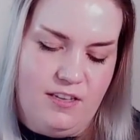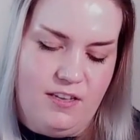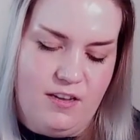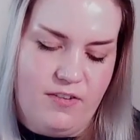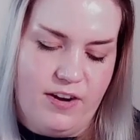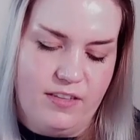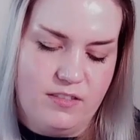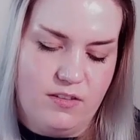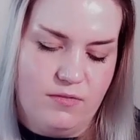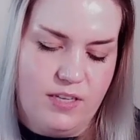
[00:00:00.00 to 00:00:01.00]
Alright,
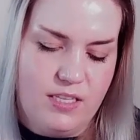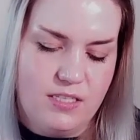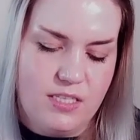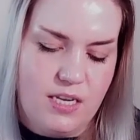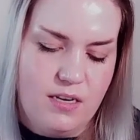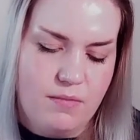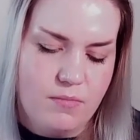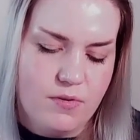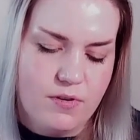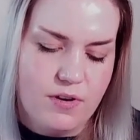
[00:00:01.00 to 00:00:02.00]
so in day
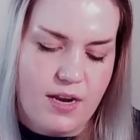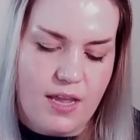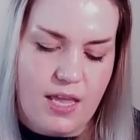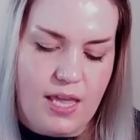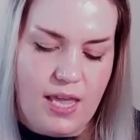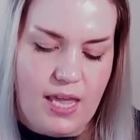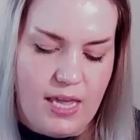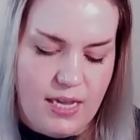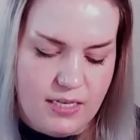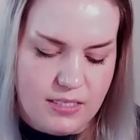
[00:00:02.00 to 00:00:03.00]
number
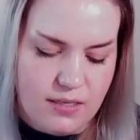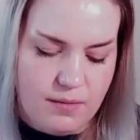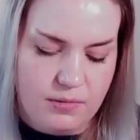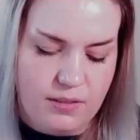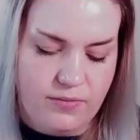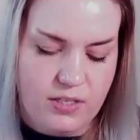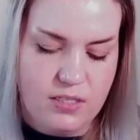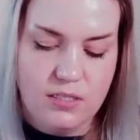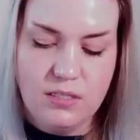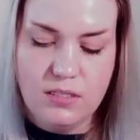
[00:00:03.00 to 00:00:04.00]
8, I believe it
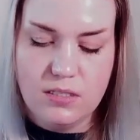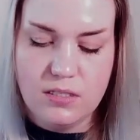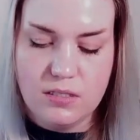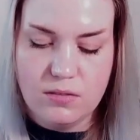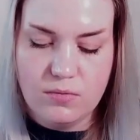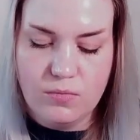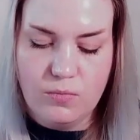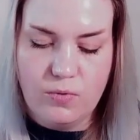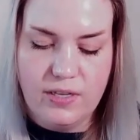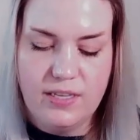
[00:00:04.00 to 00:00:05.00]
is,
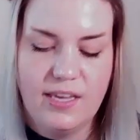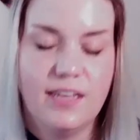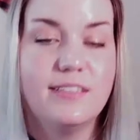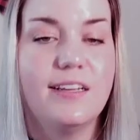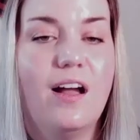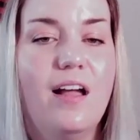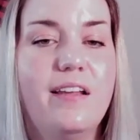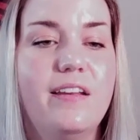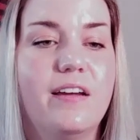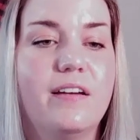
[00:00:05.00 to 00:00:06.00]
we get
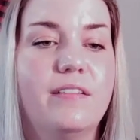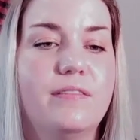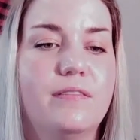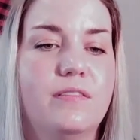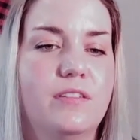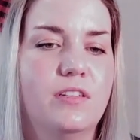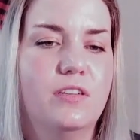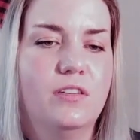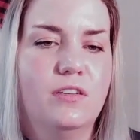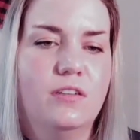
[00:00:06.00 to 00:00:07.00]
Anna
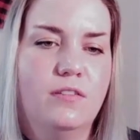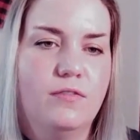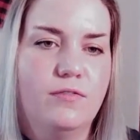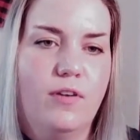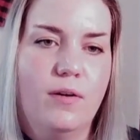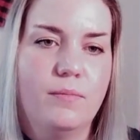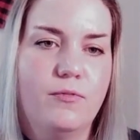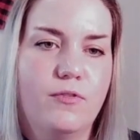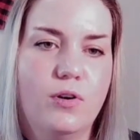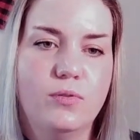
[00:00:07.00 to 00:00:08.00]
from
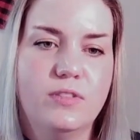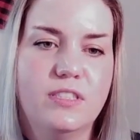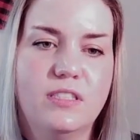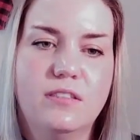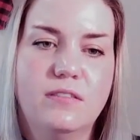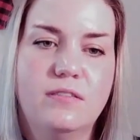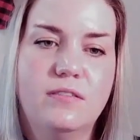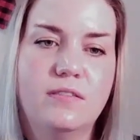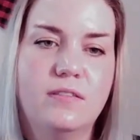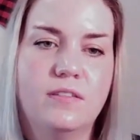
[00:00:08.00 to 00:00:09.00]
Frozen.
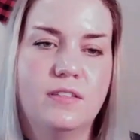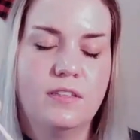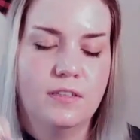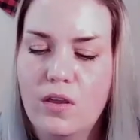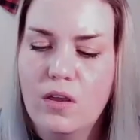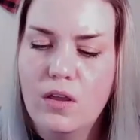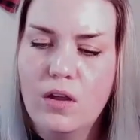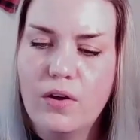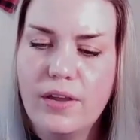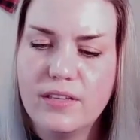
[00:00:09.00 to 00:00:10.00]

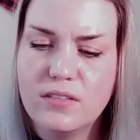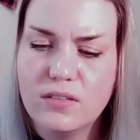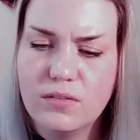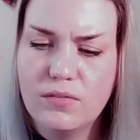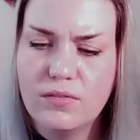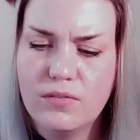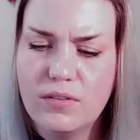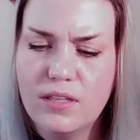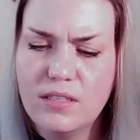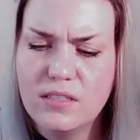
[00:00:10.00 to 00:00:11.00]
Okay, so
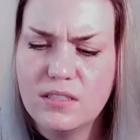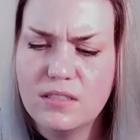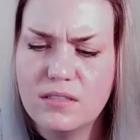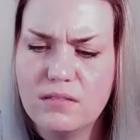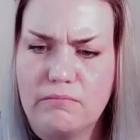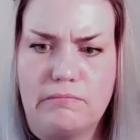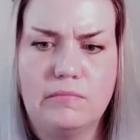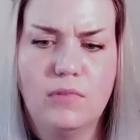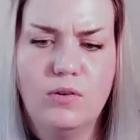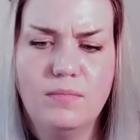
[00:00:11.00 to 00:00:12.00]
this,
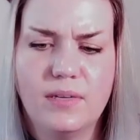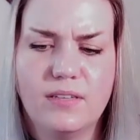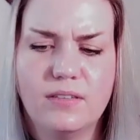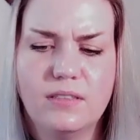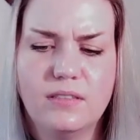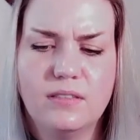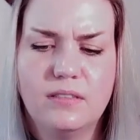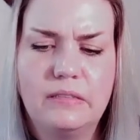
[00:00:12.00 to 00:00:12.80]
oh my goodness.